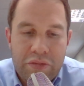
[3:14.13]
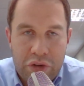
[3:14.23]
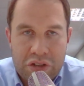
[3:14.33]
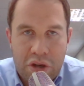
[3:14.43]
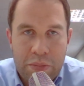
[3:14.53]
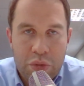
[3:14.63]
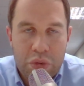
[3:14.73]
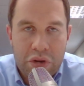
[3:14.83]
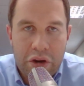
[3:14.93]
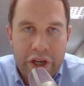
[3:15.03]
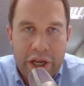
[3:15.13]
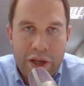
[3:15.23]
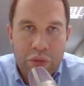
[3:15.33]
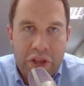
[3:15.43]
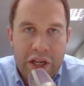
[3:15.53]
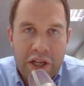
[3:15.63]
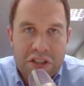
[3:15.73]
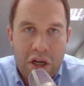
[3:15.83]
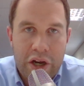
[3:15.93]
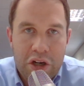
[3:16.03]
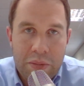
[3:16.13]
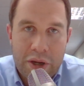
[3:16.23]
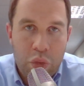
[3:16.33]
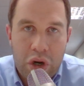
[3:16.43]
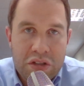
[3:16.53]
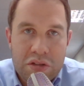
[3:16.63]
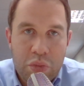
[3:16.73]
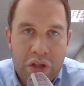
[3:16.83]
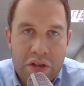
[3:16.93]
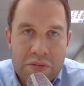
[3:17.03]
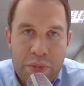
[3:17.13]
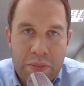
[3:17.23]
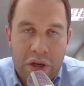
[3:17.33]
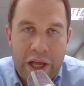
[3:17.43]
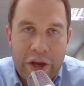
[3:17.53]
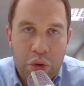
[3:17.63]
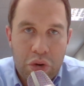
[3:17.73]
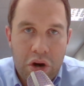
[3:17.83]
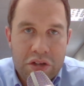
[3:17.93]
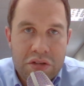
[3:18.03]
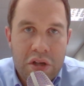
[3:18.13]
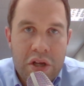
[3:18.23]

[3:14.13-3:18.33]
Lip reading: for example, we're going ahead with NHI no matter what, whether people like it or not,